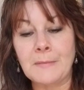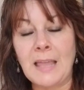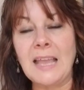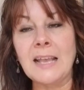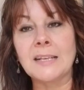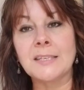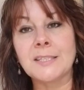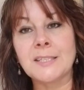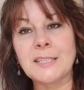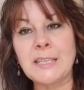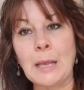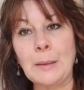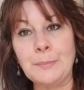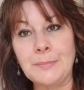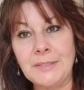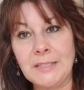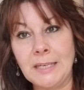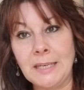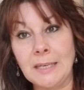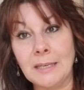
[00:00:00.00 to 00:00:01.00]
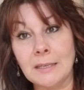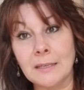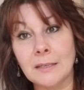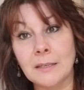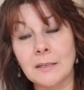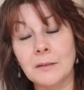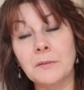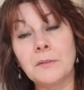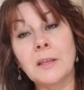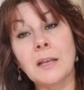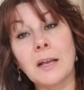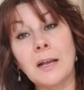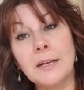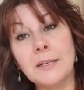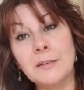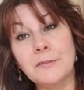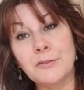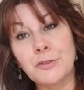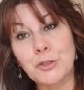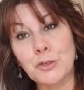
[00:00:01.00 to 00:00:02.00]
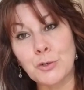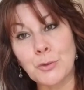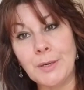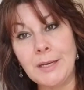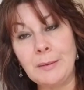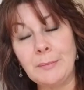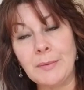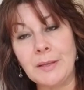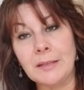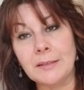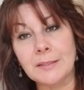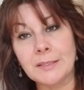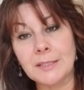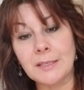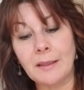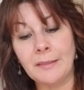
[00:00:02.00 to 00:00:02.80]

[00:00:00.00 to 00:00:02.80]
accepting the kind of treatment